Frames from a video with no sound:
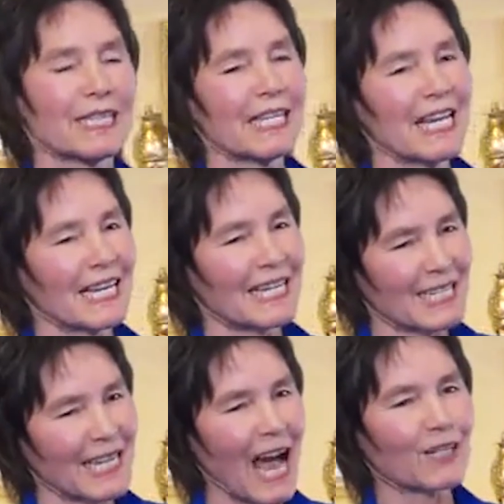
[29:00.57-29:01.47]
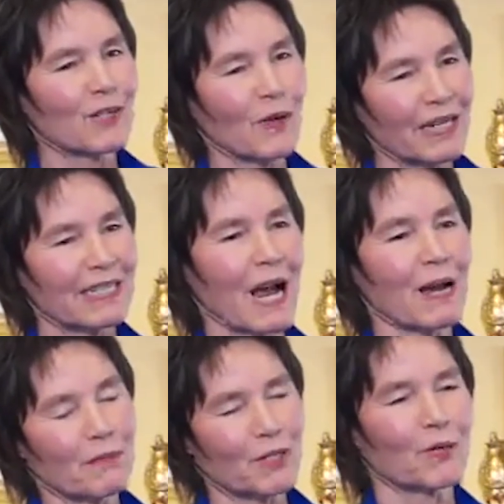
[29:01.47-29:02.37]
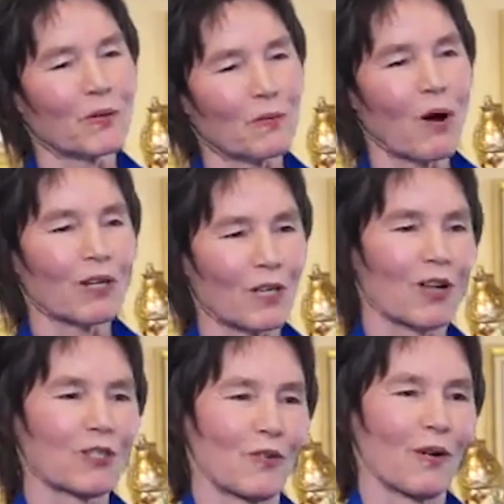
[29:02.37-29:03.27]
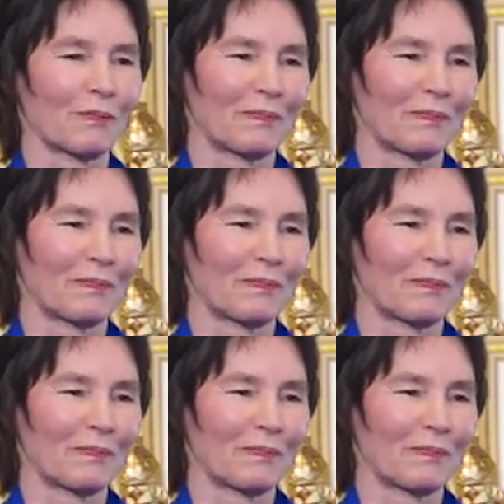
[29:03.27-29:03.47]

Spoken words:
the exact right time to go to Ma's ashram.